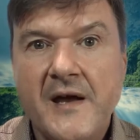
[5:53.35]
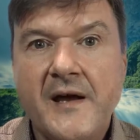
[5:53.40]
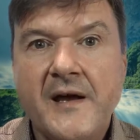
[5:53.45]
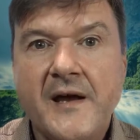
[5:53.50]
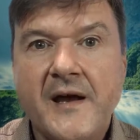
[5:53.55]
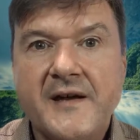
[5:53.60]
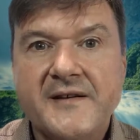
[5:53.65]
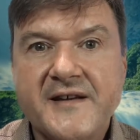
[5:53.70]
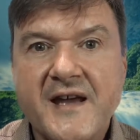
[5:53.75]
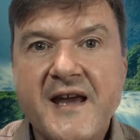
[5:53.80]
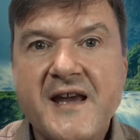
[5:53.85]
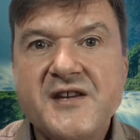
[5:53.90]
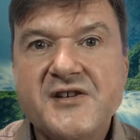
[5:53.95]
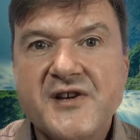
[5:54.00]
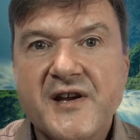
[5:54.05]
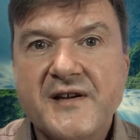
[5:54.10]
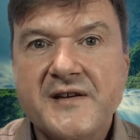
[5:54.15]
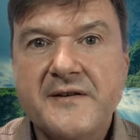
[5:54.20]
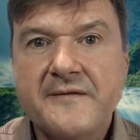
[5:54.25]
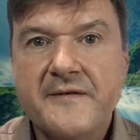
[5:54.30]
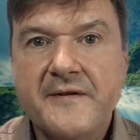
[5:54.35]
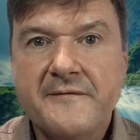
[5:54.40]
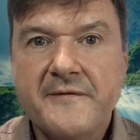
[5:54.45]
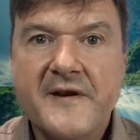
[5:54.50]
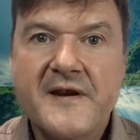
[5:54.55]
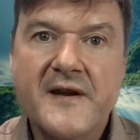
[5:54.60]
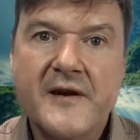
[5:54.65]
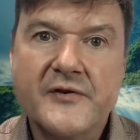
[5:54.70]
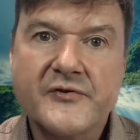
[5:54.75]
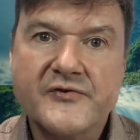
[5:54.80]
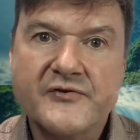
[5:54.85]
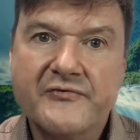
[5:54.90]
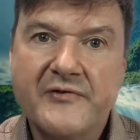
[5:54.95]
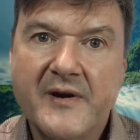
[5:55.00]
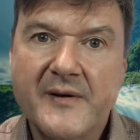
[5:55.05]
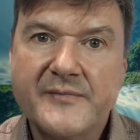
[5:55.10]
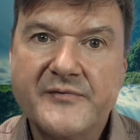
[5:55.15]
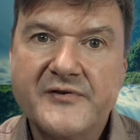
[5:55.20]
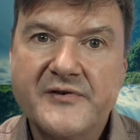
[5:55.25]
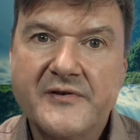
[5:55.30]
At each end of the video
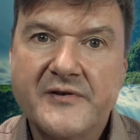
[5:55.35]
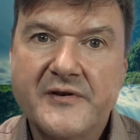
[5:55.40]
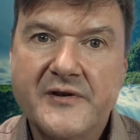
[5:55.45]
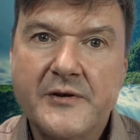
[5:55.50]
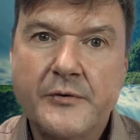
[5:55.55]
script,